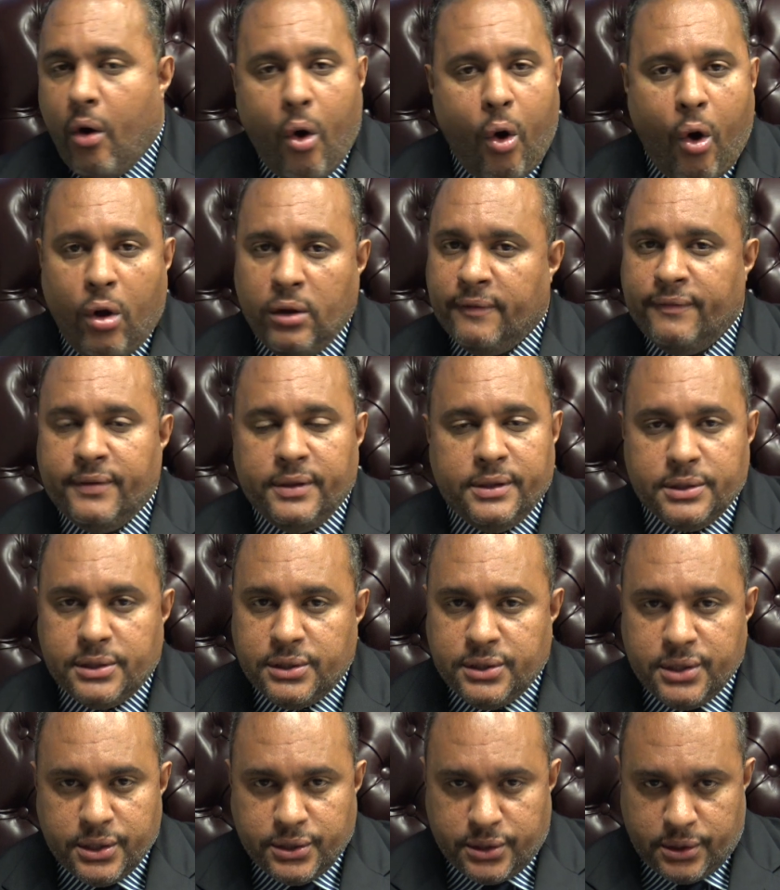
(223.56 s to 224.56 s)
all of the
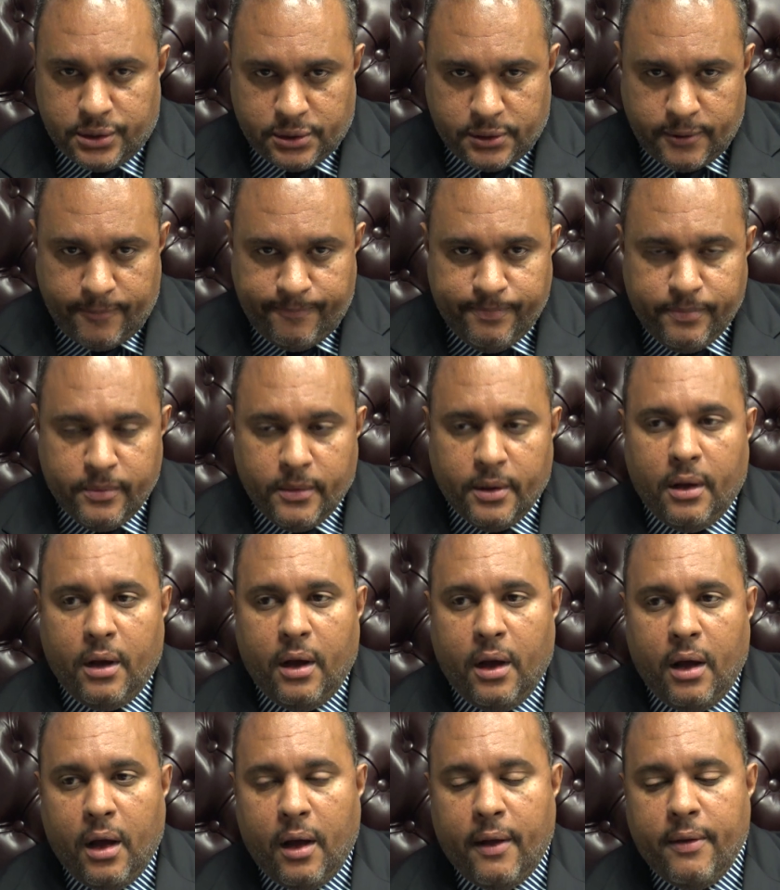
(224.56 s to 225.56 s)
decisions,
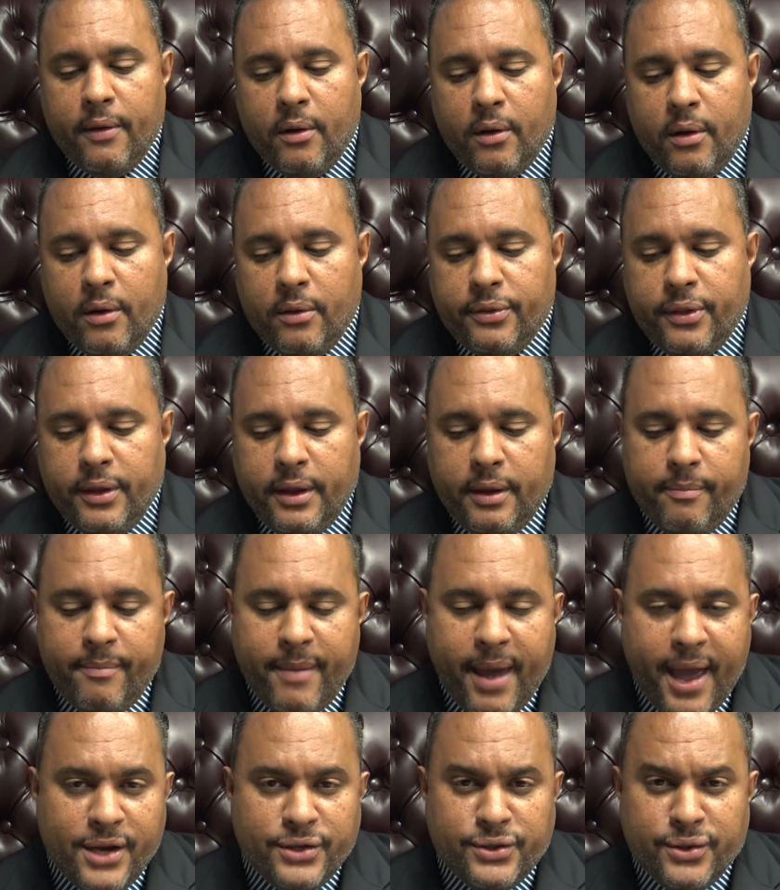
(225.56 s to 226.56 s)
the
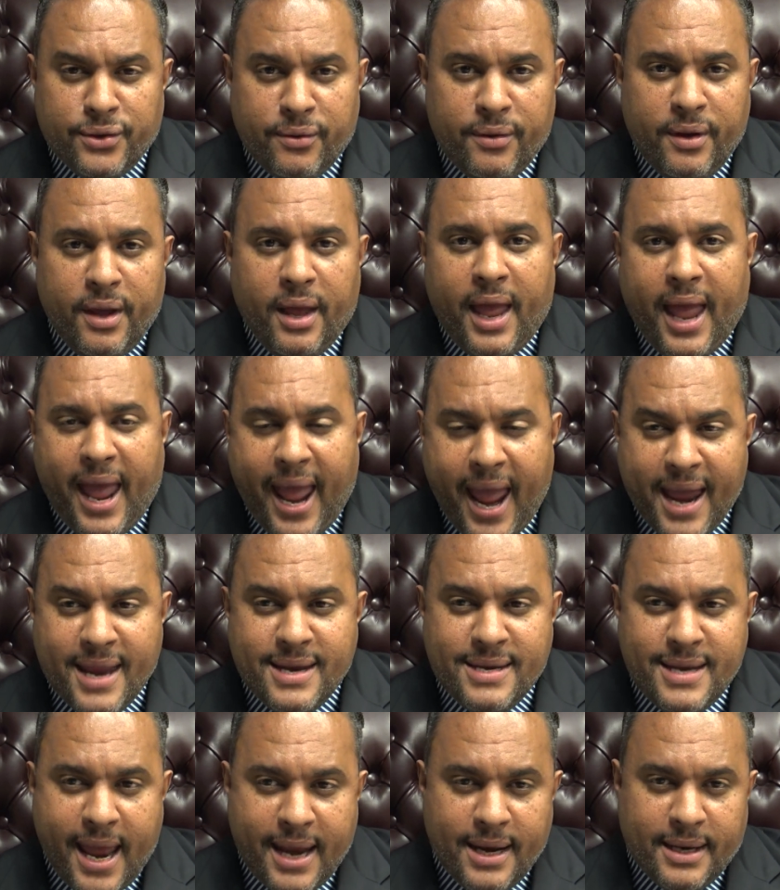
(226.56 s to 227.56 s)
major
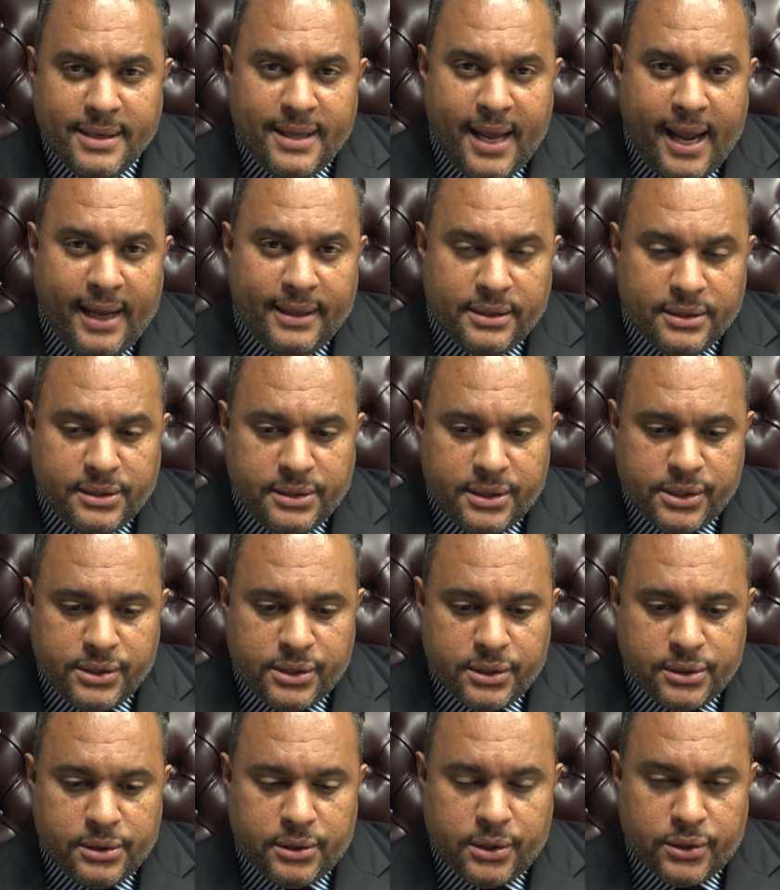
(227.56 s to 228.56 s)
and day-to-day
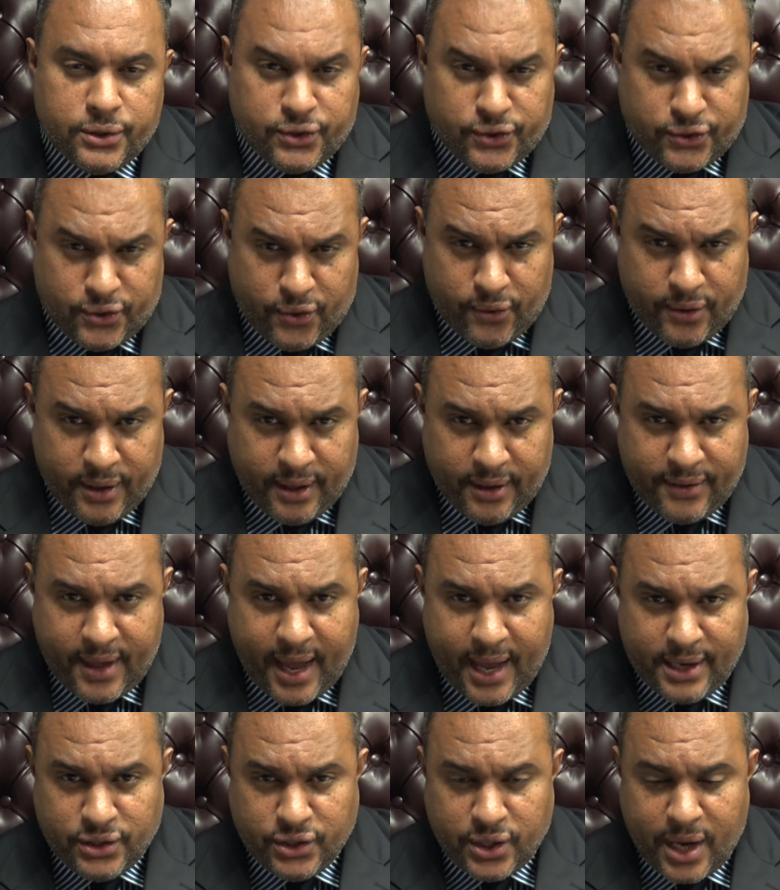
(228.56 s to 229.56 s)
decisions concerning
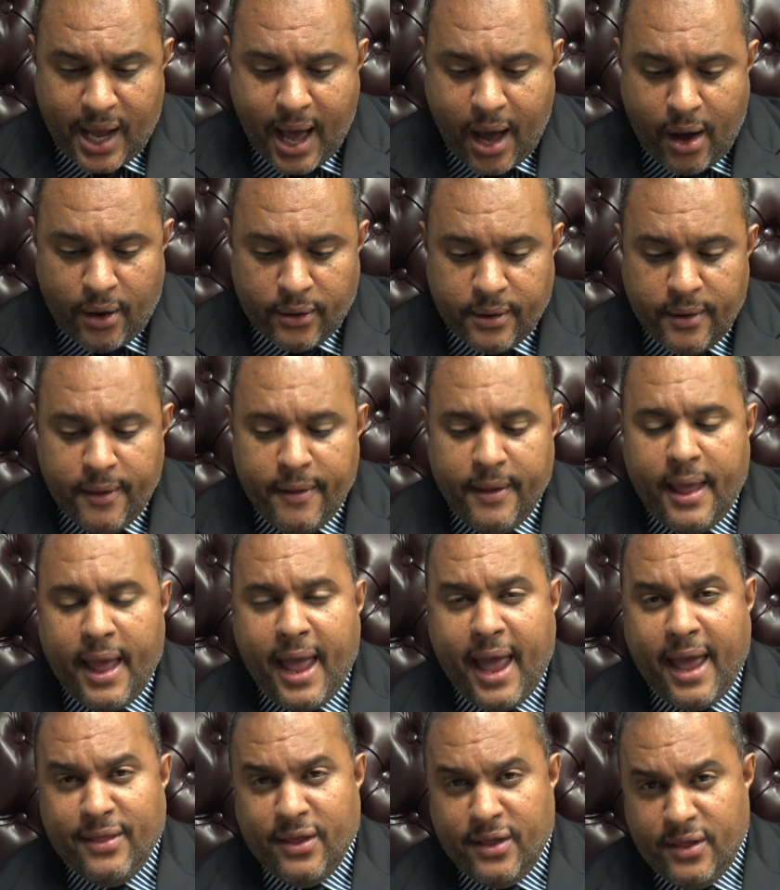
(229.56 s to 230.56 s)
that child.
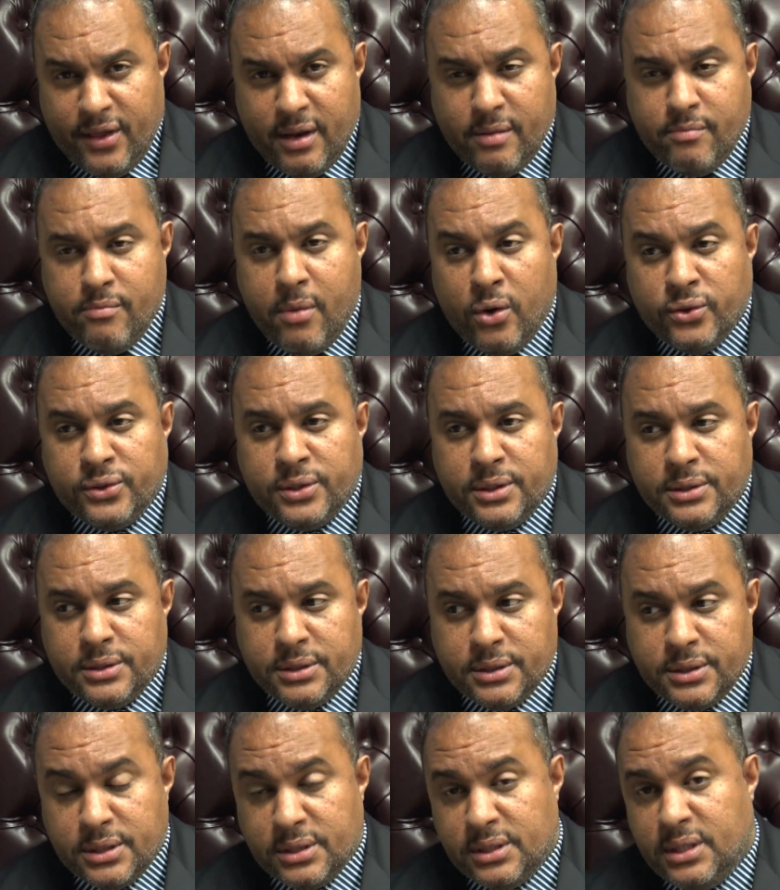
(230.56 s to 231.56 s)
And then in most
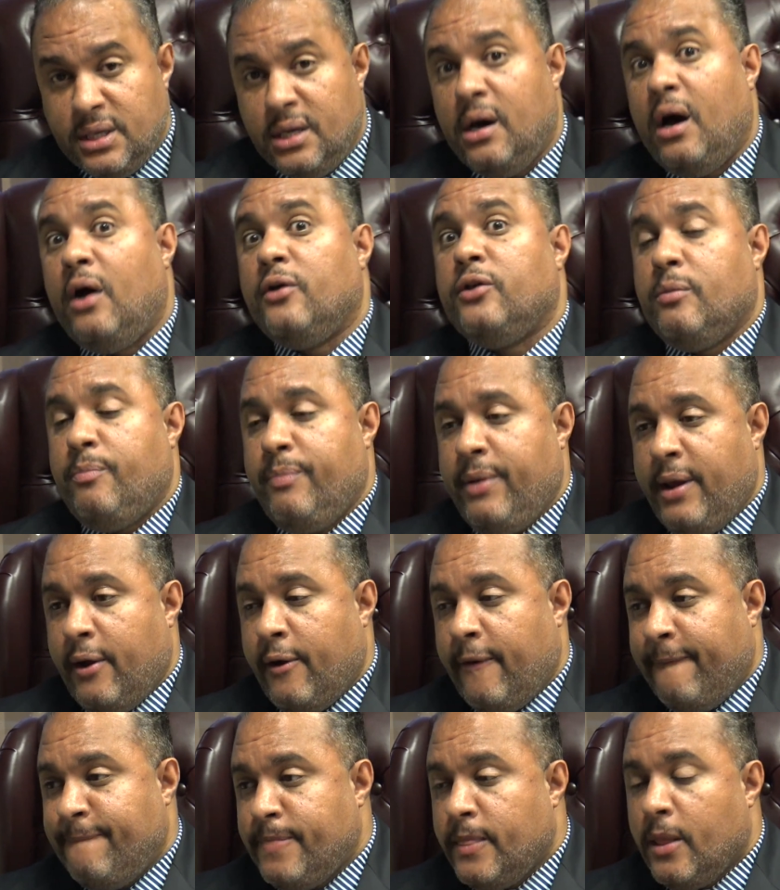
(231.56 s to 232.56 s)
instances, the other
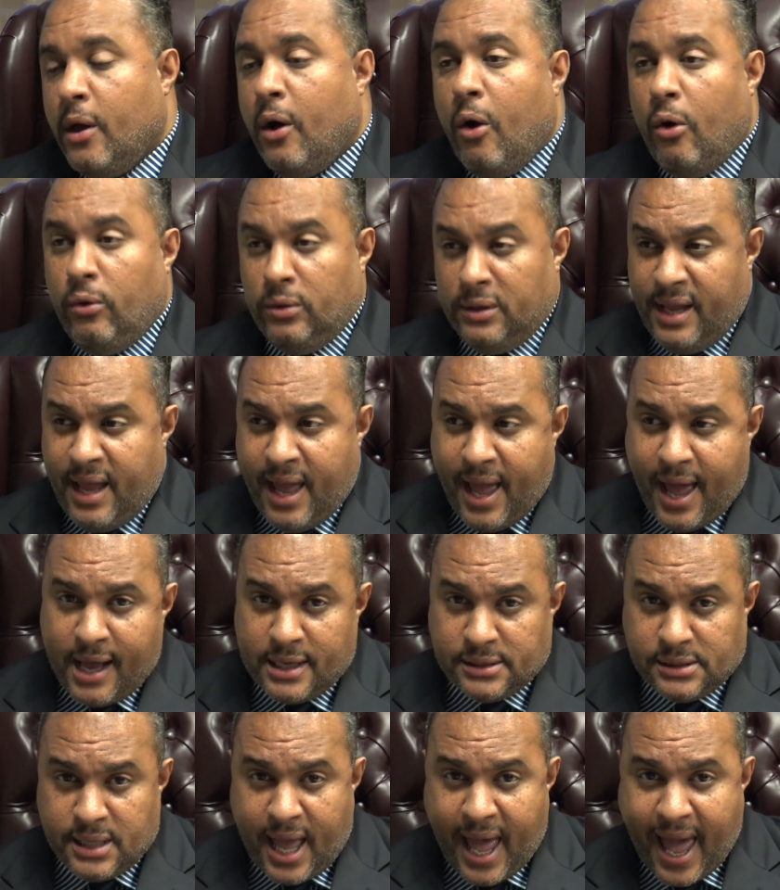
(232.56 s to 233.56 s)
parent only
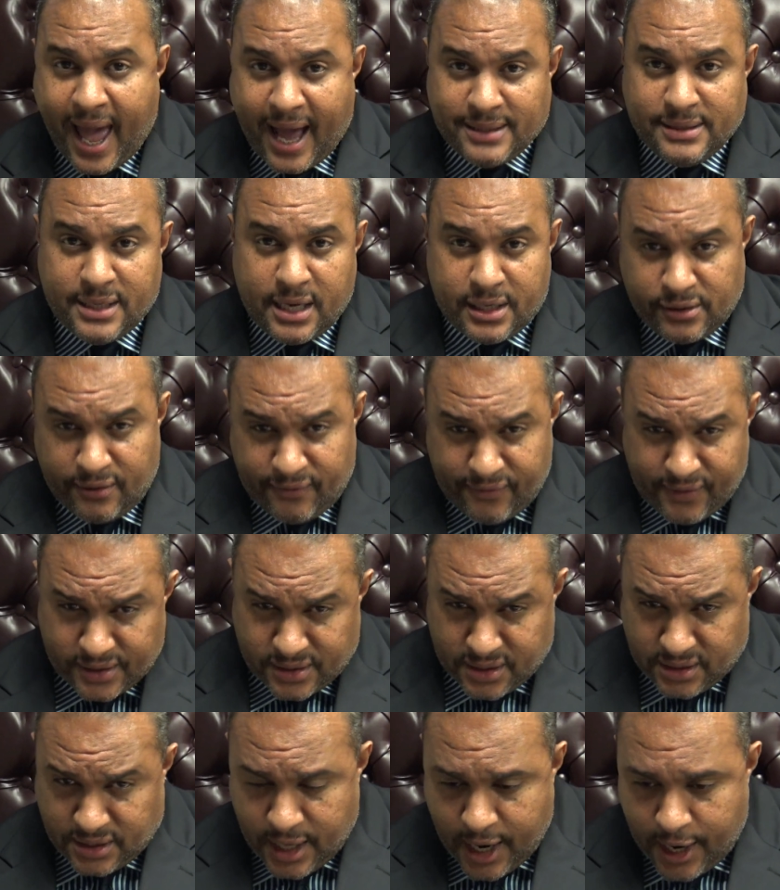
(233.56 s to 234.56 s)
has access or
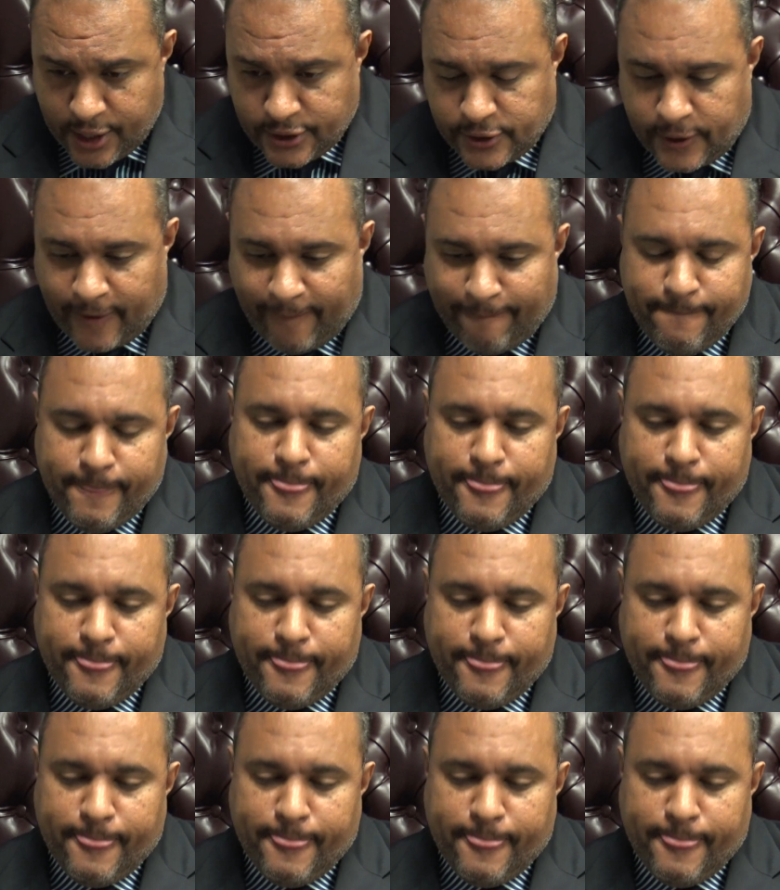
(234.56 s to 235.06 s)
visitation.